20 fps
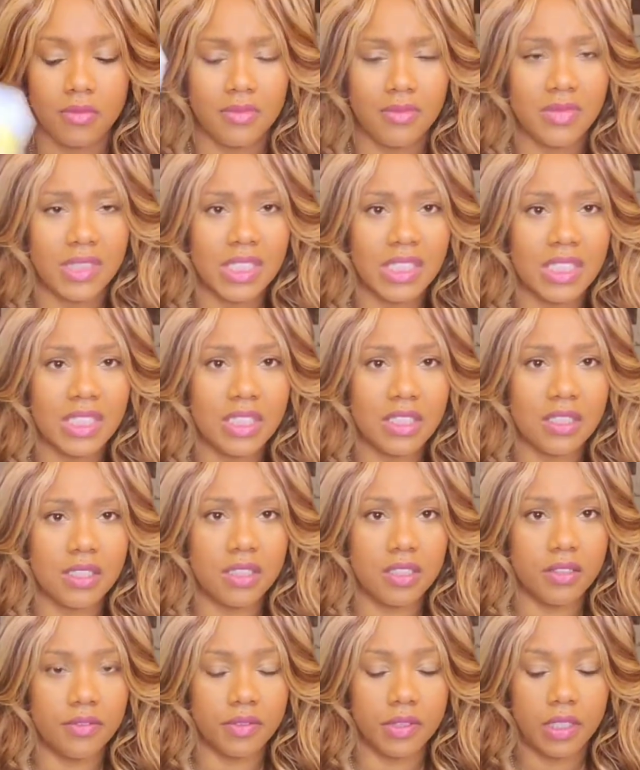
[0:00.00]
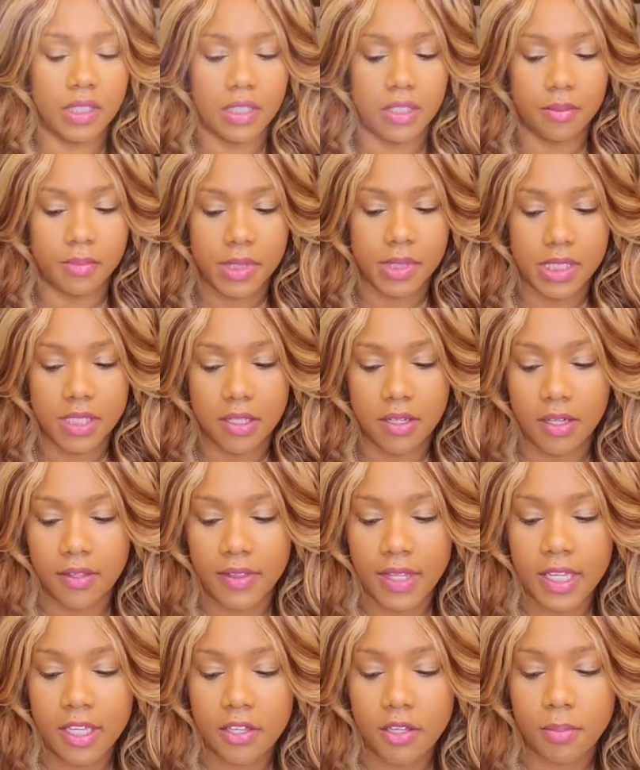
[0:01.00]
Six of Cups here. I
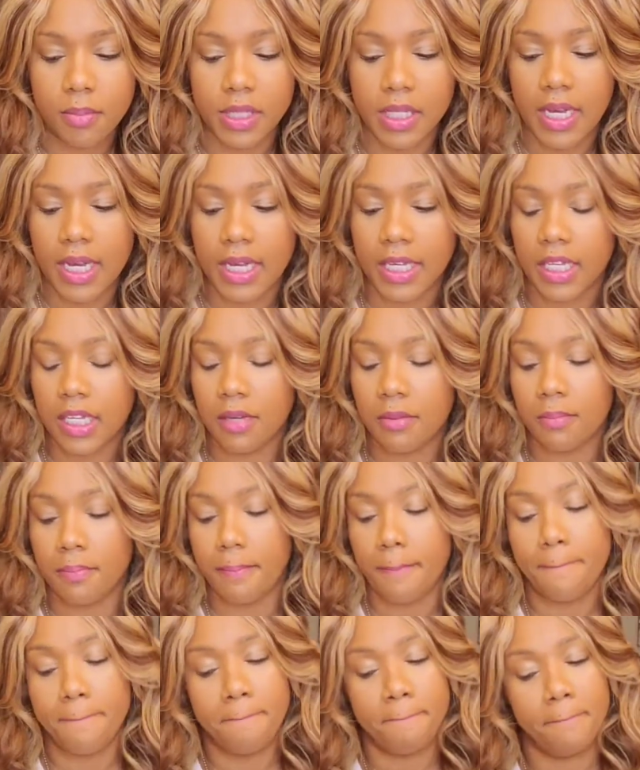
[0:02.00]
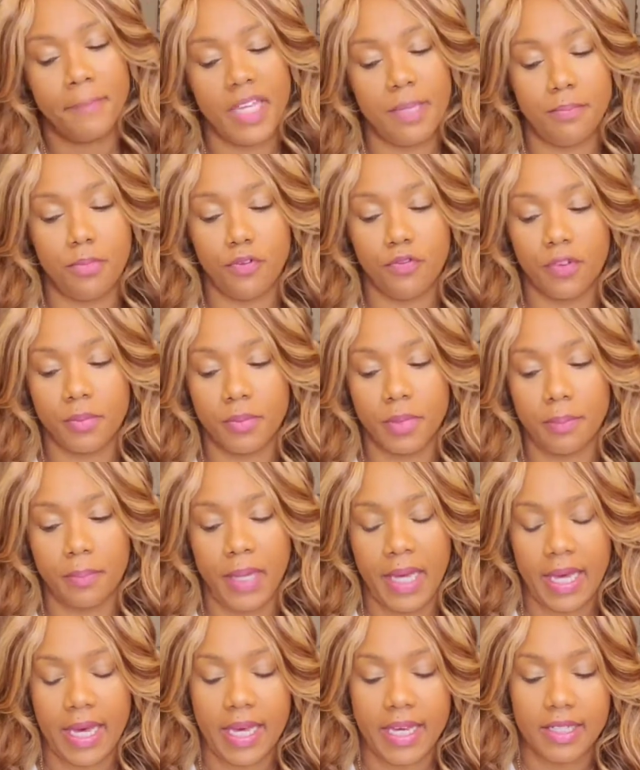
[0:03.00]
think you're blocking people from the
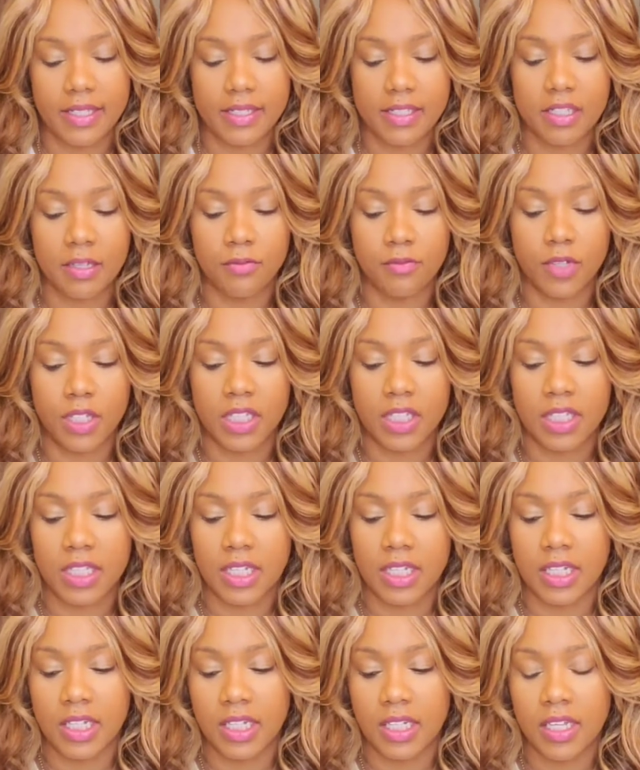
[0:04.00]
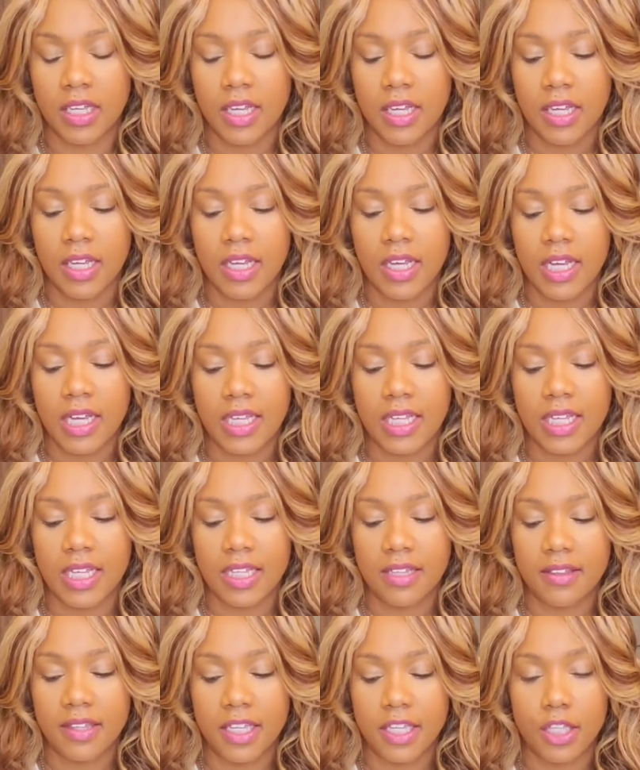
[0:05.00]
past. I'm really getting, I
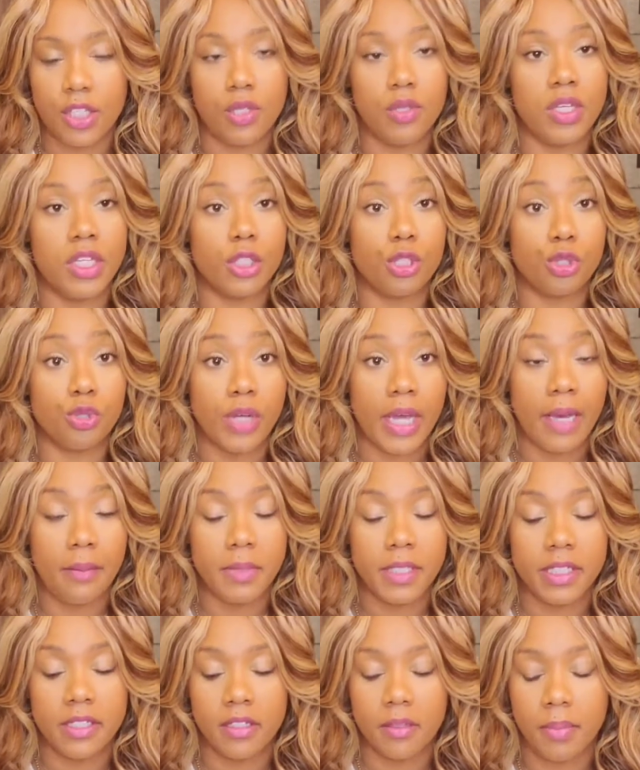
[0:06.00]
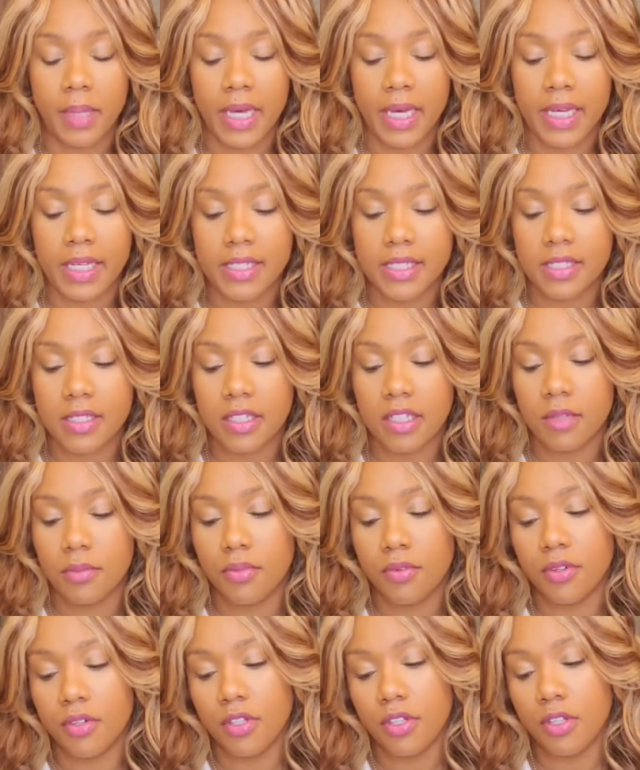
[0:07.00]
get that you get trapped in the past,
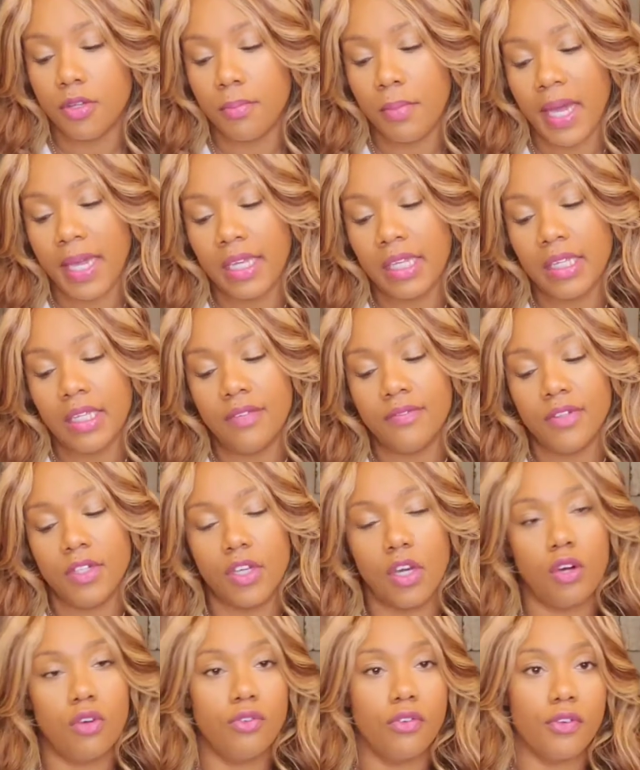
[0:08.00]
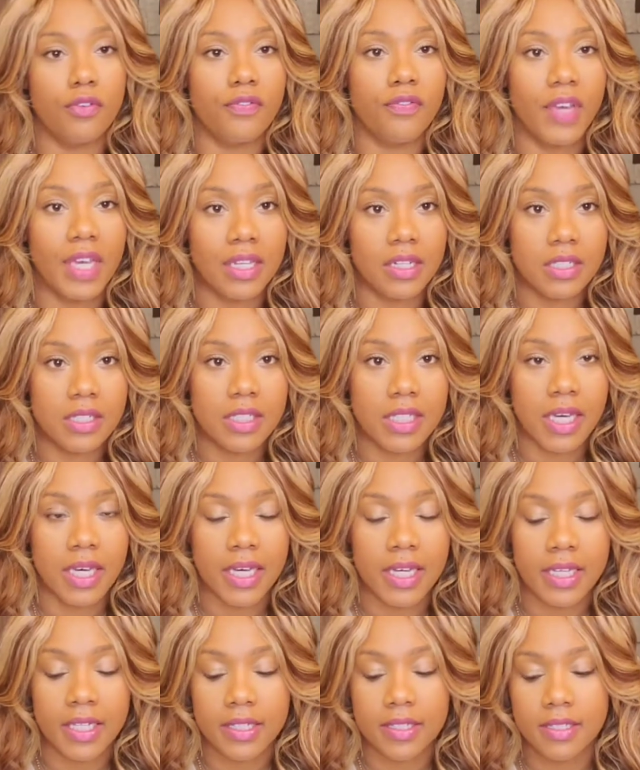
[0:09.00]
Libra. You might even over
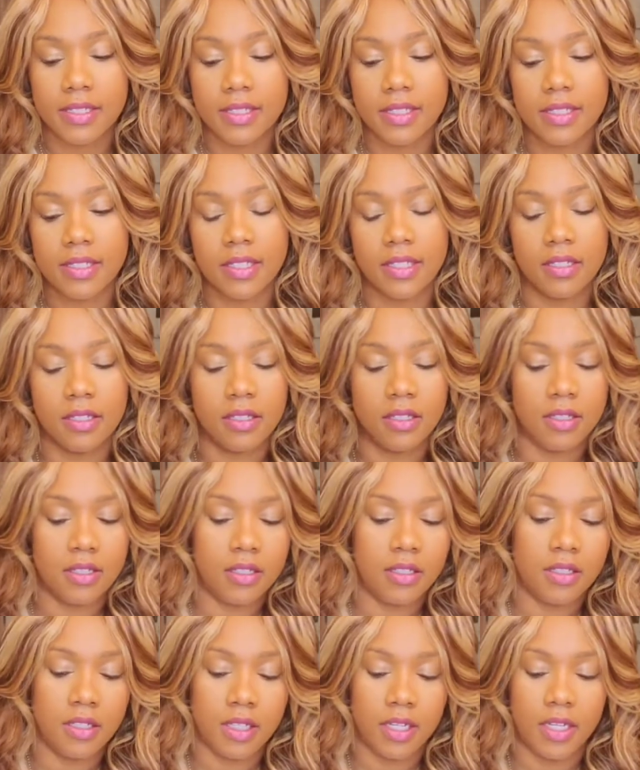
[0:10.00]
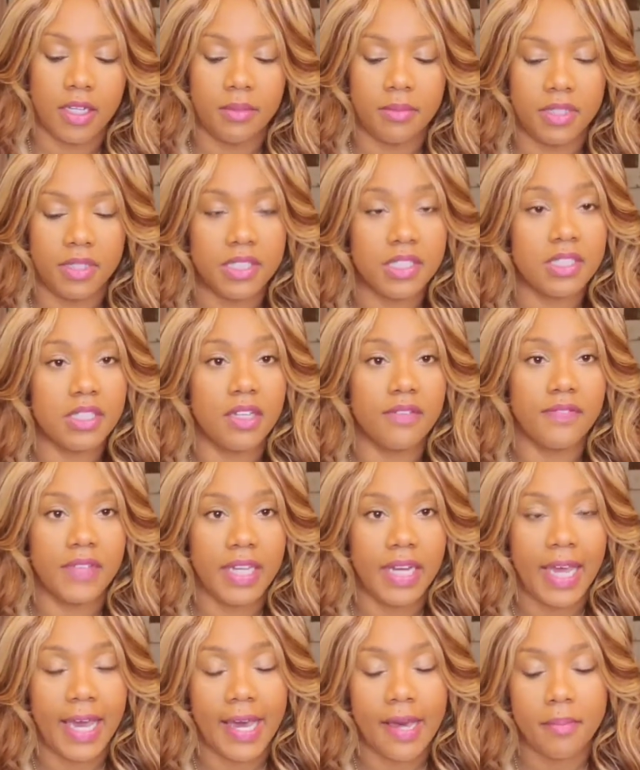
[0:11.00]
fantasize the stuff
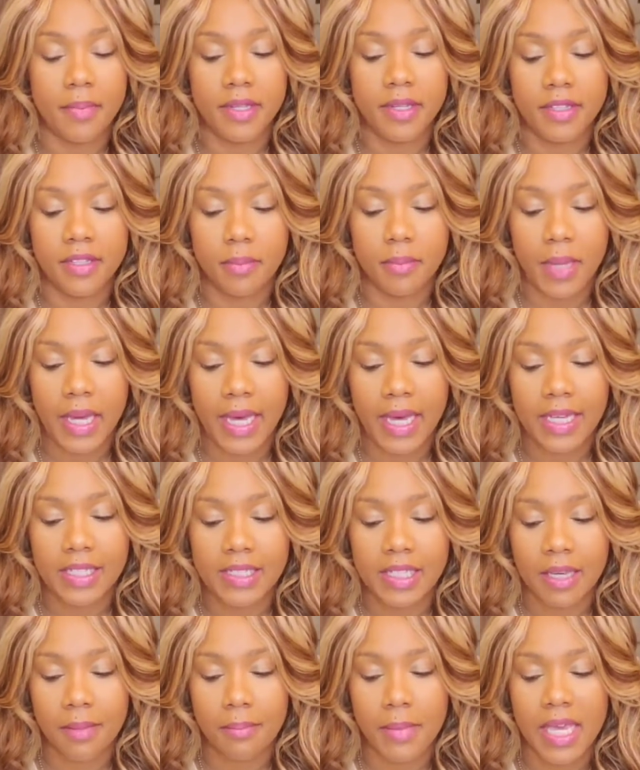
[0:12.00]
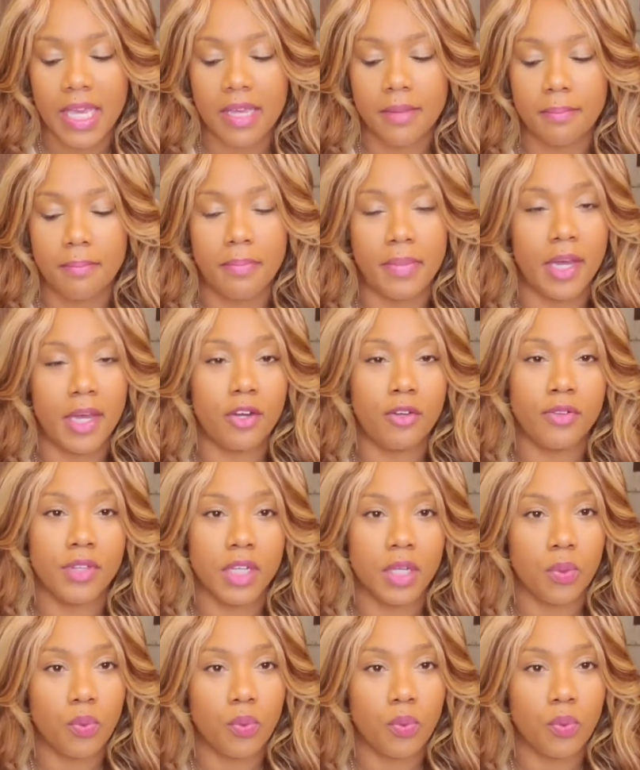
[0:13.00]
that happened in the past, like make it better than it